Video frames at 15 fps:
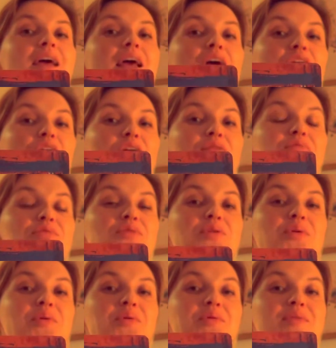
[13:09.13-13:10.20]
If
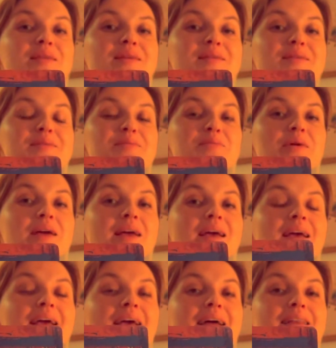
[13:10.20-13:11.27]
you this
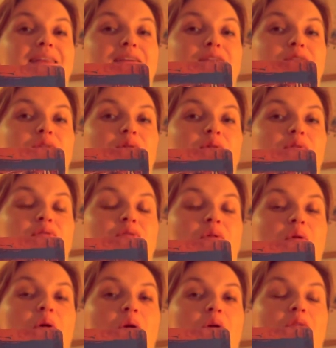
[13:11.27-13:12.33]
week get the news
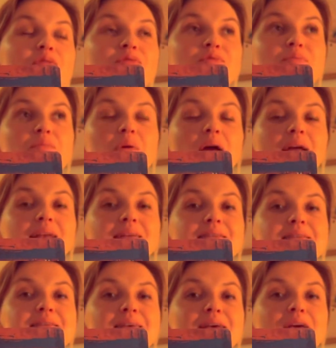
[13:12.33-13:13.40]
of
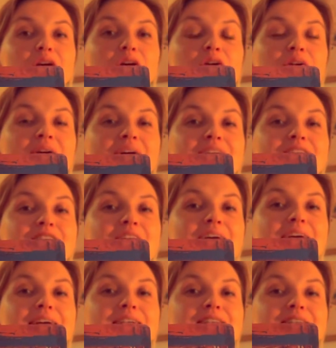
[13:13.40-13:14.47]
pregnancy,
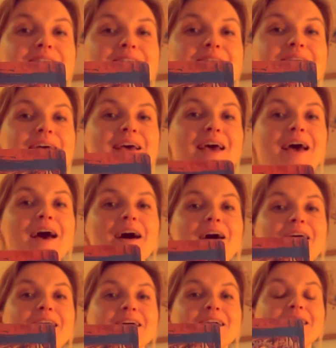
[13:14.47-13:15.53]
congratulations.
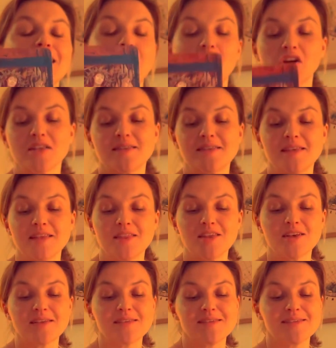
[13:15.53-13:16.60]
I see
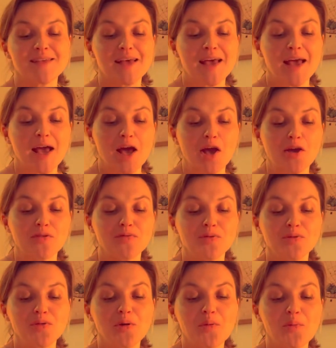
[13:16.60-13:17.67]
this. If
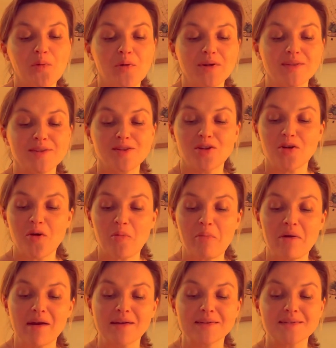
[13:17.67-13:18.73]
you don't want, you know,
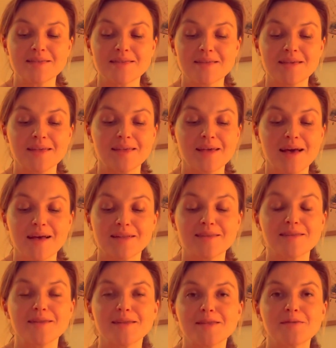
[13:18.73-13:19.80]
pregnancy
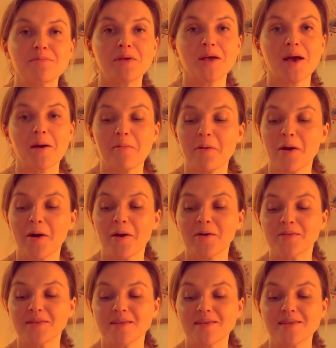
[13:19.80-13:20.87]
yet, speak
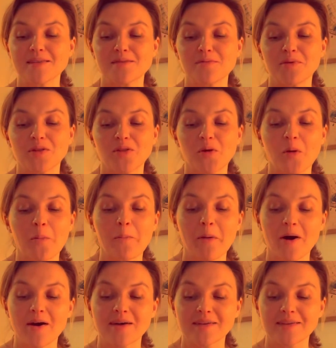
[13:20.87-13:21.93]
about this with your
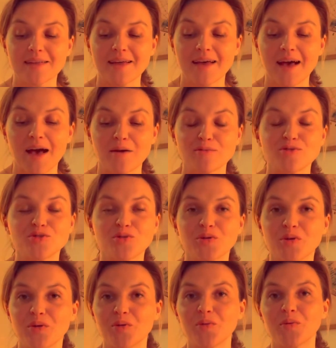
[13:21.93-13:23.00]
partner. I'm sure
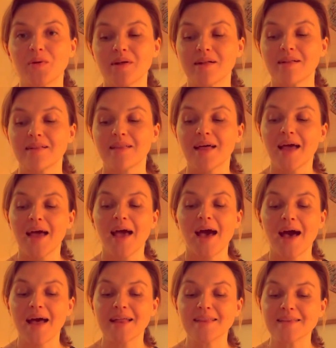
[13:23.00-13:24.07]
you will
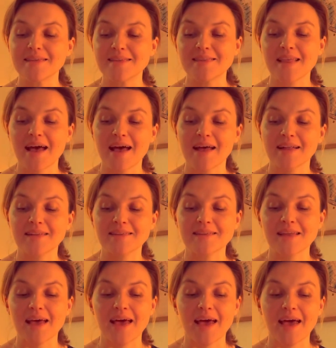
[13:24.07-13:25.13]
understand,
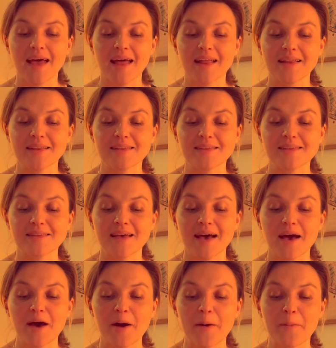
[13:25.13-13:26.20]
and
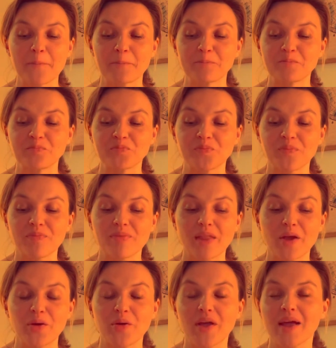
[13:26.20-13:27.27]

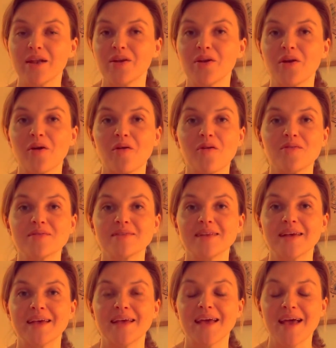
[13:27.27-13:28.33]
you can, you know,
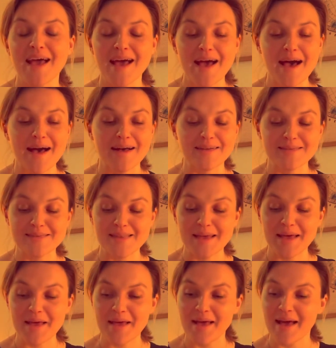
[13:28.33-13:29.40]
obviously
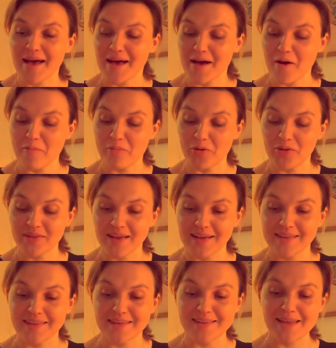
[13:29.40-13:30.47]
stay
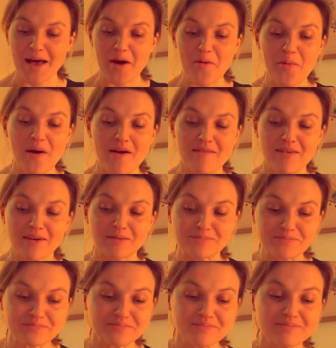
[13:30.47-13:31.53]
protected. However,
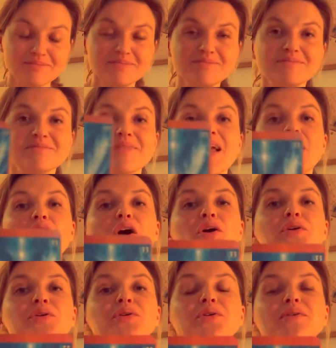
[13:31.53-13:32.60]

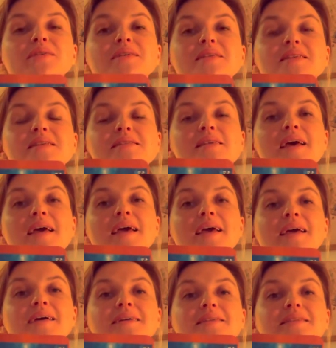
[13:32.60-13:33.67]
universe is
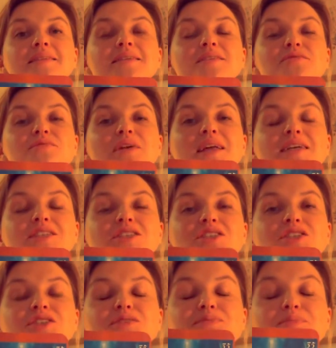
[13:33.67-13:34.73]
saying this
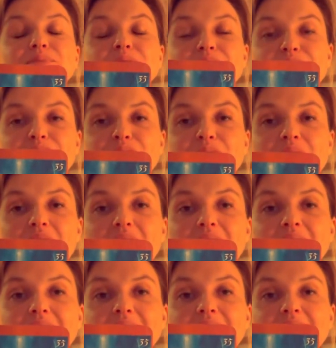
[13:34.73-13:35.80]
relationship that you are
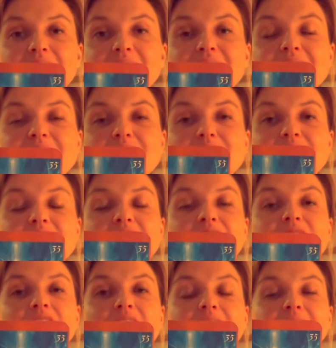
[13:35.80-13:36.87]
in, it's
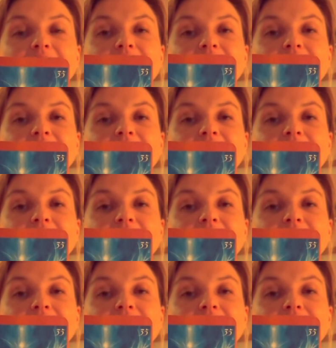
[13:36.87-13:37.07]
divine.